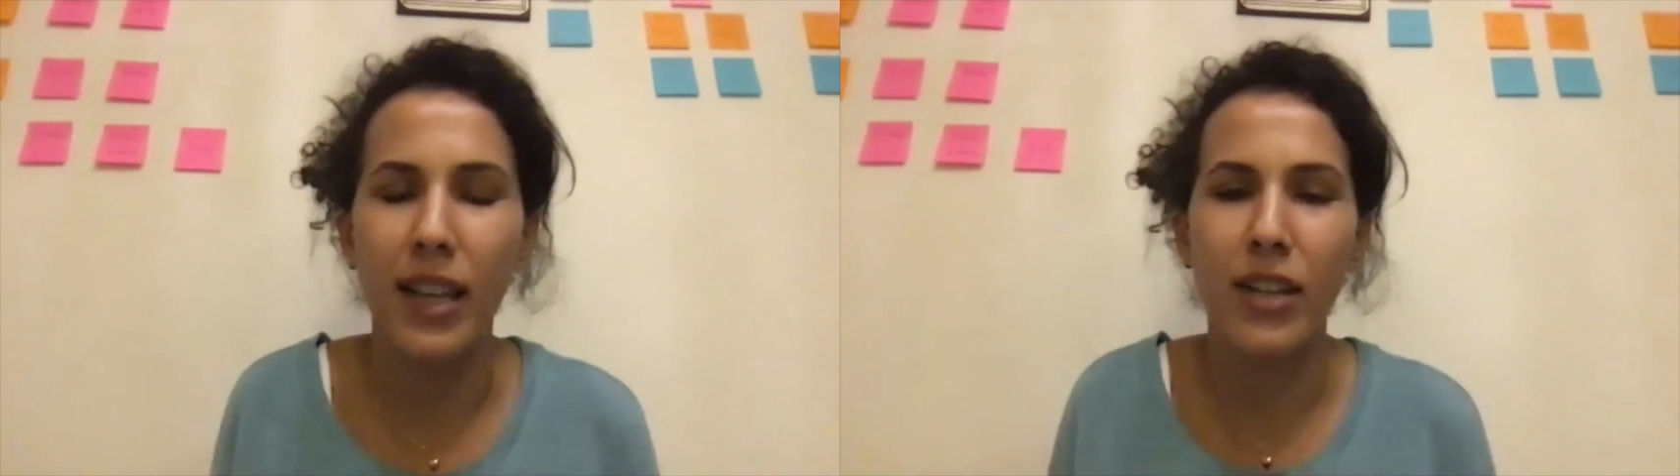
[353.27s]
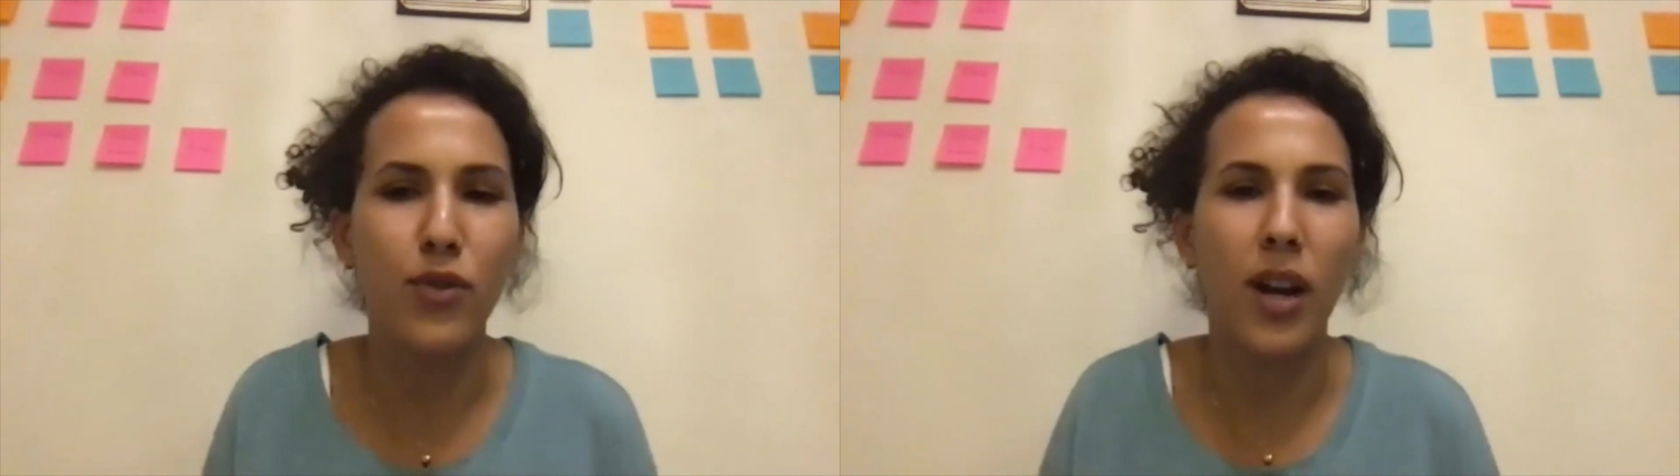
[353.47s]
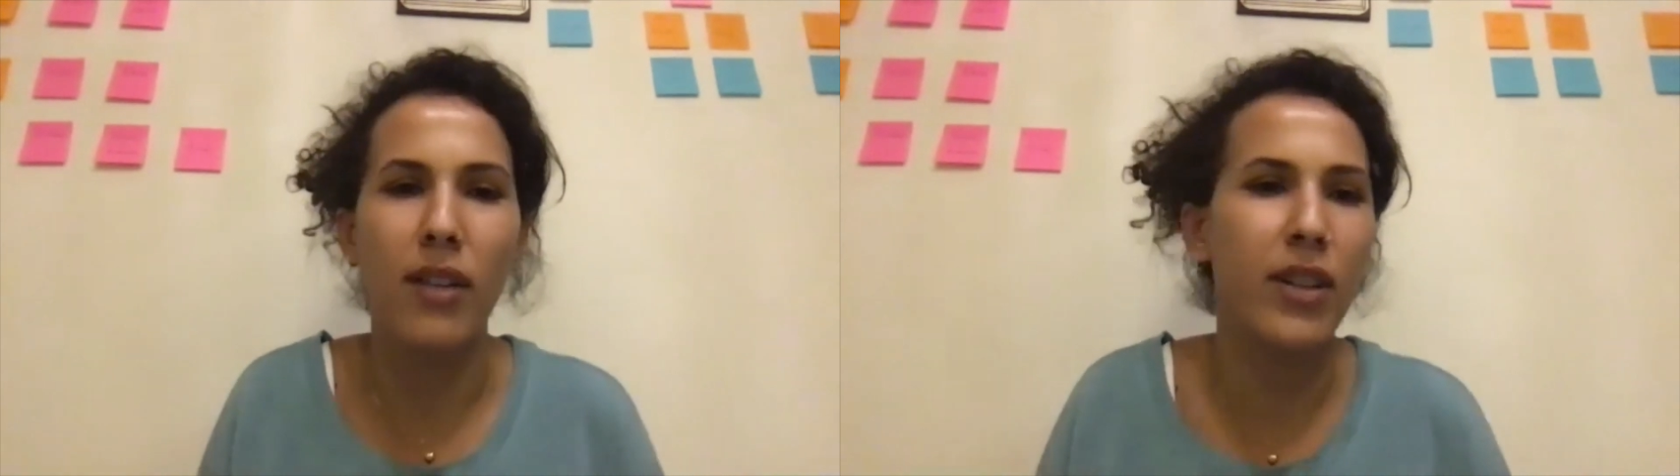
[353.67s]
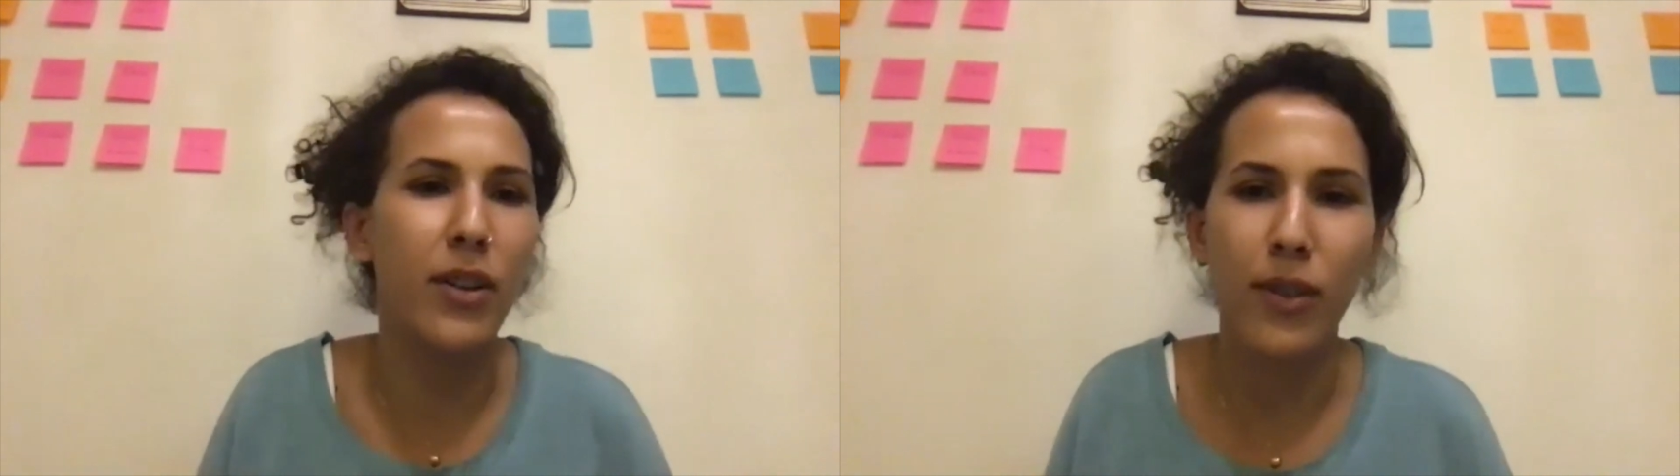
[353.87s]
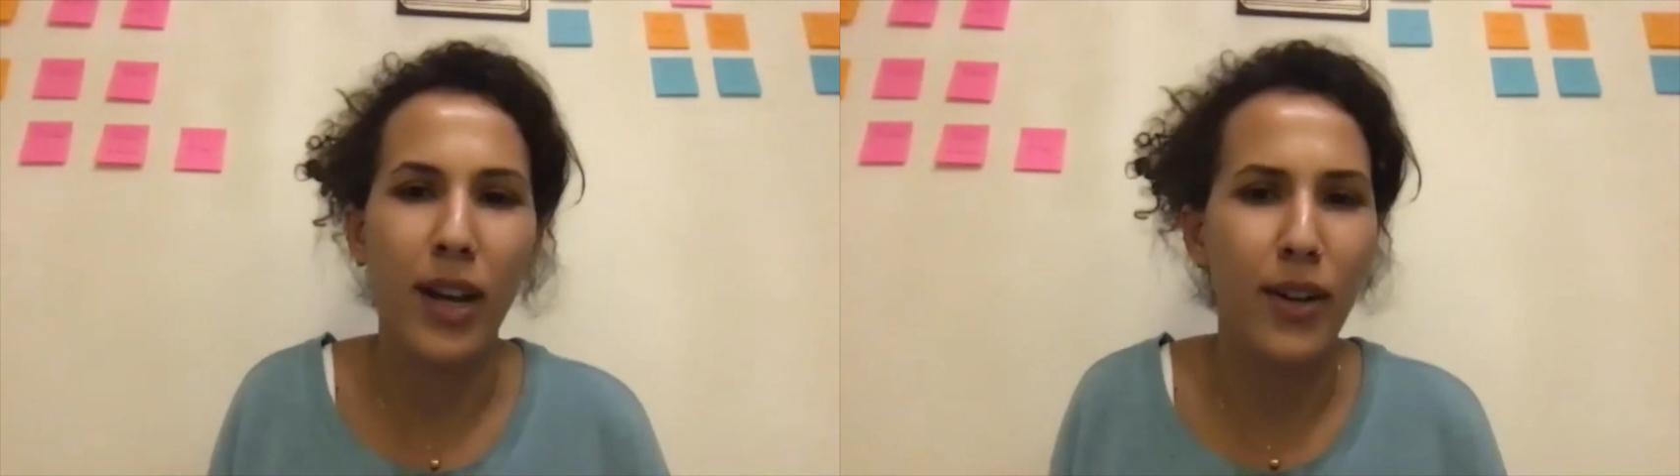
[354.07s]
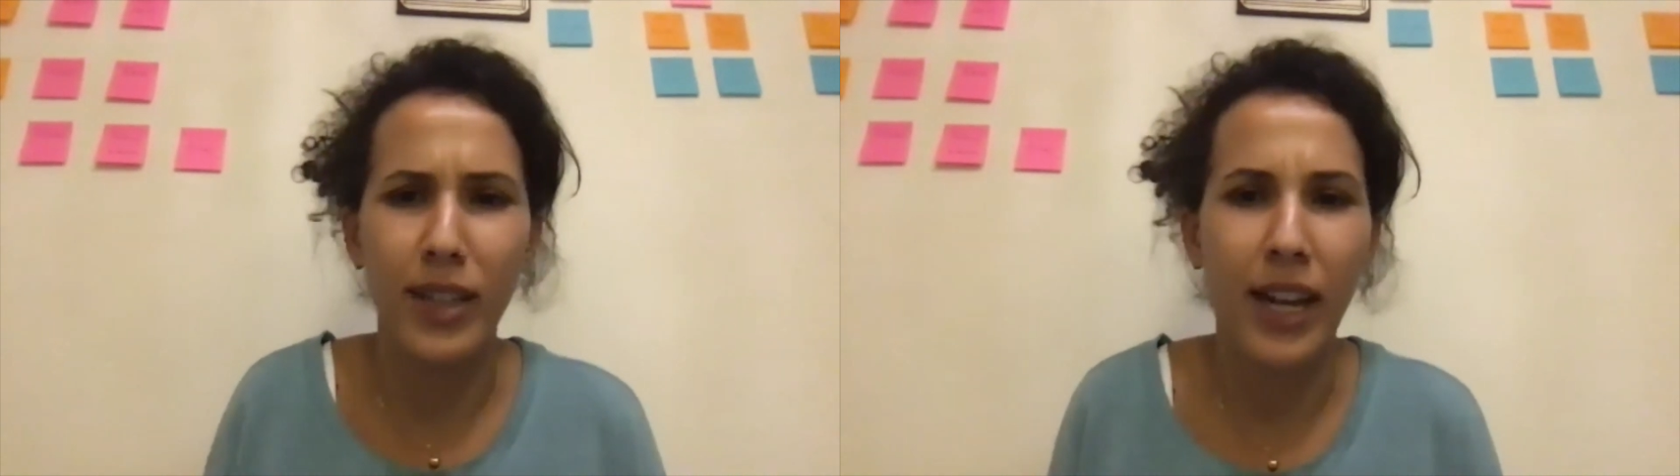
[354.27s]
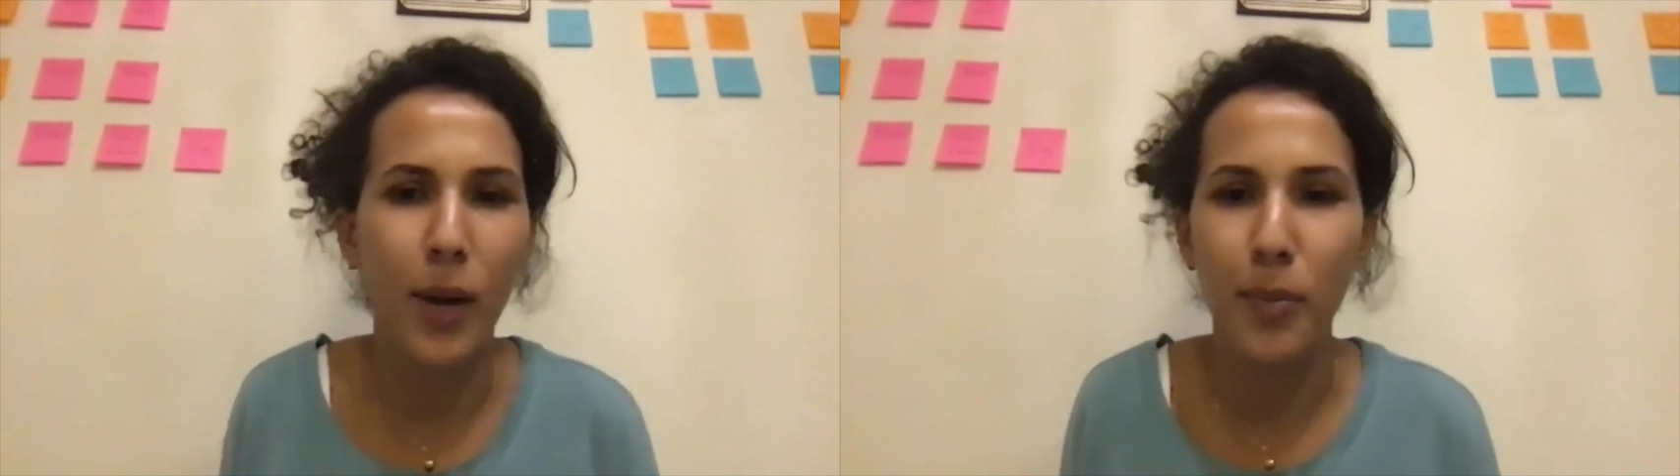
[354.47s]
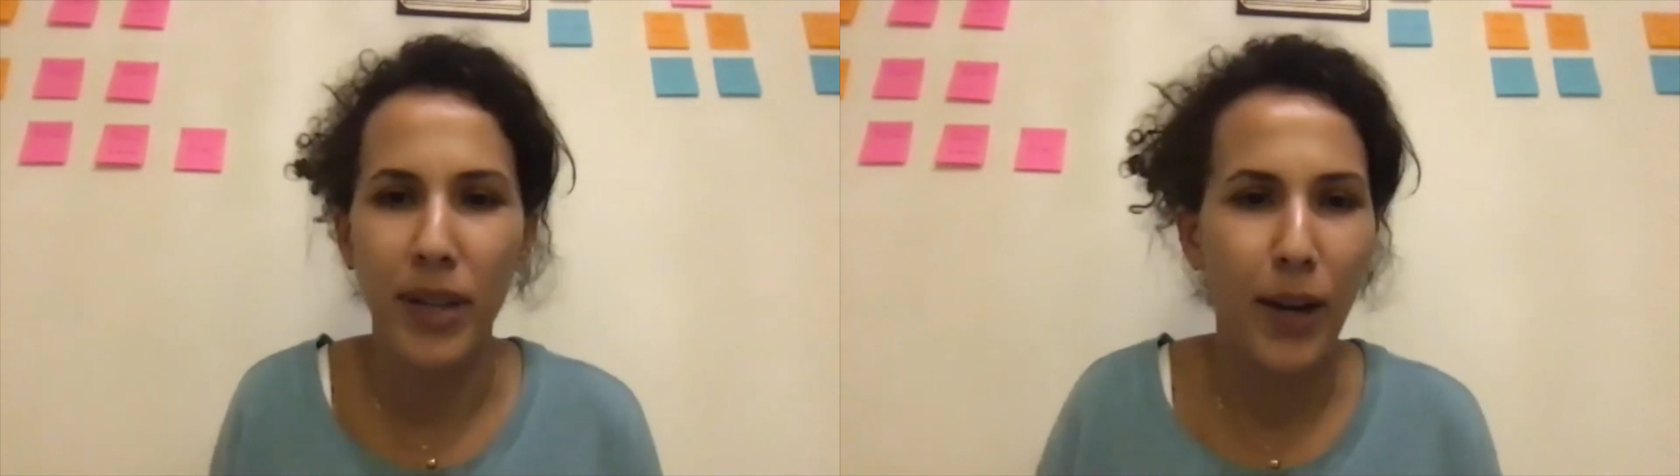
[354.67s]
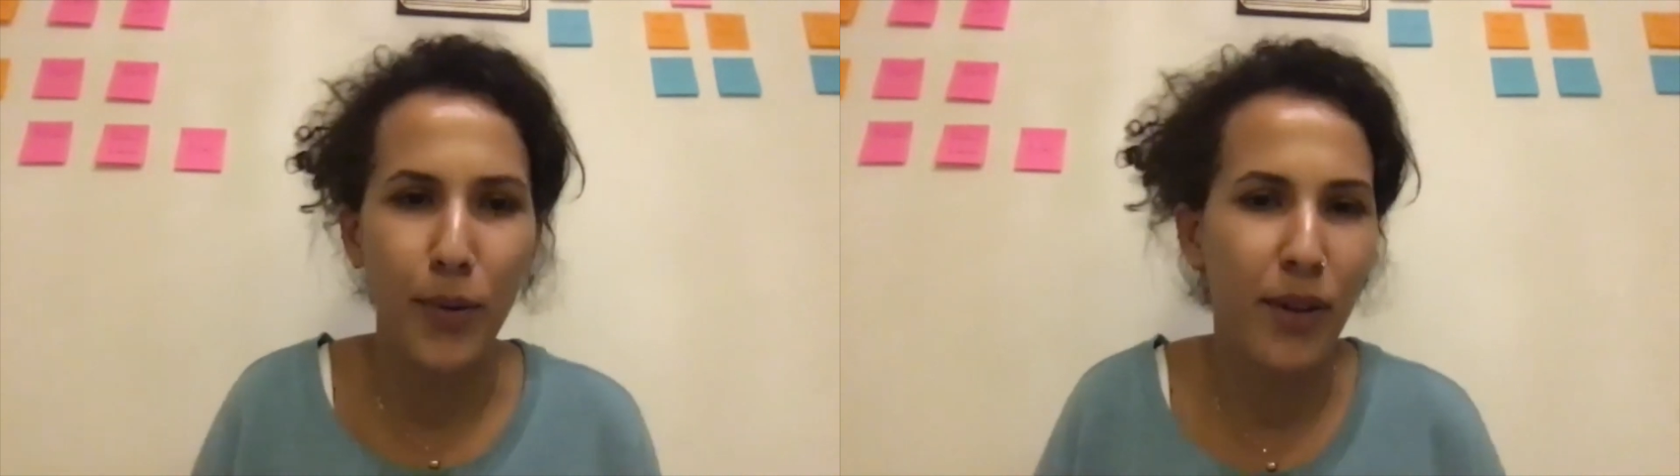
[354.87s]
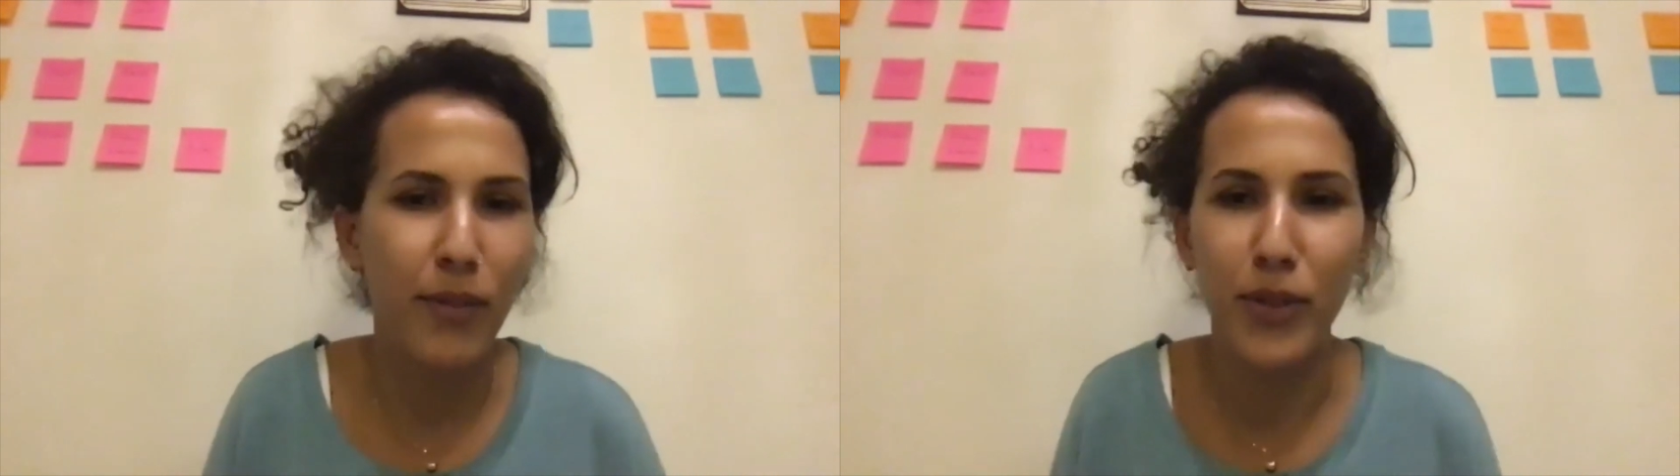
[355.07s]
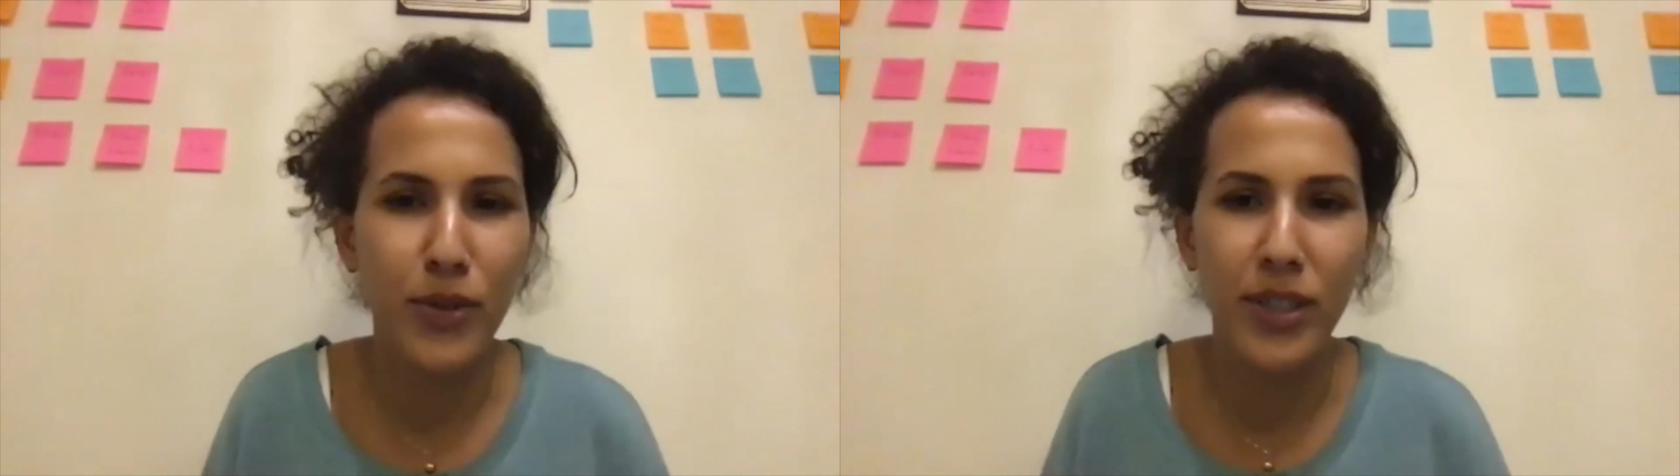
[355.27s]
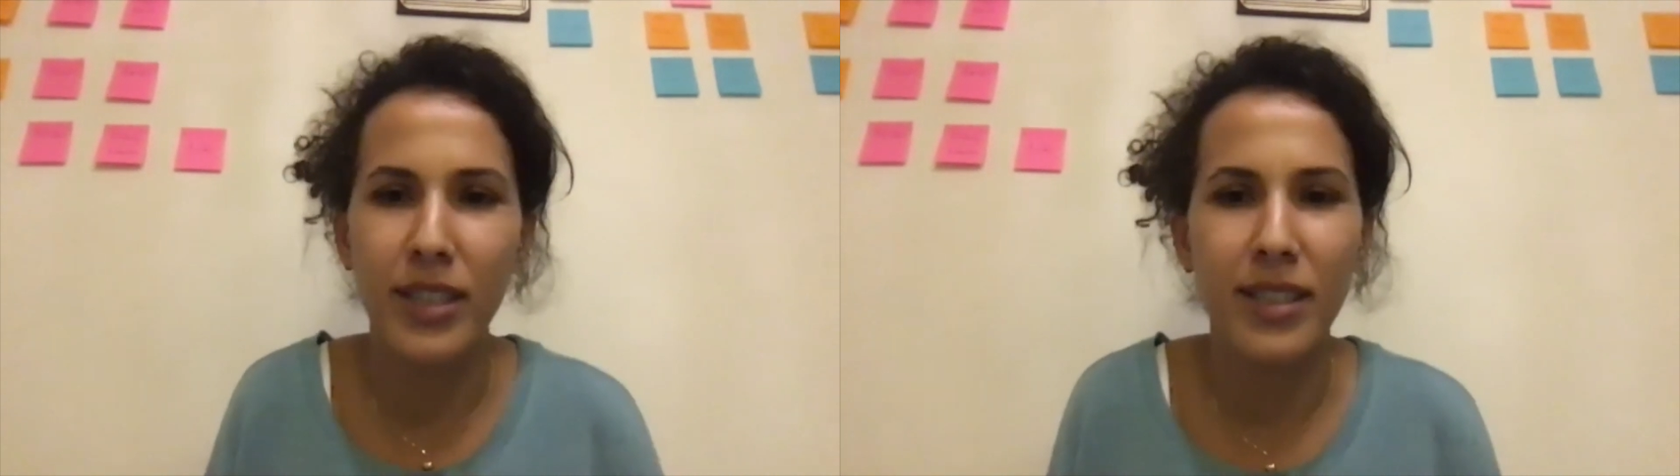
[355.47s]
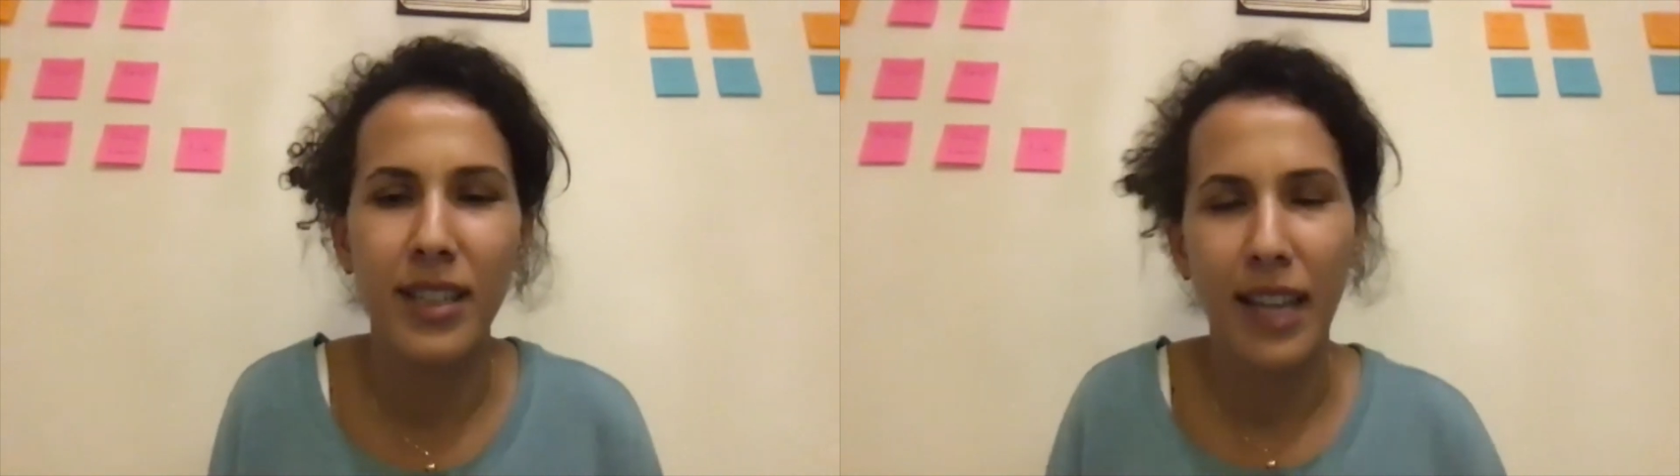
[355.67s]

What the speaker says: like driving around and helping out refugees.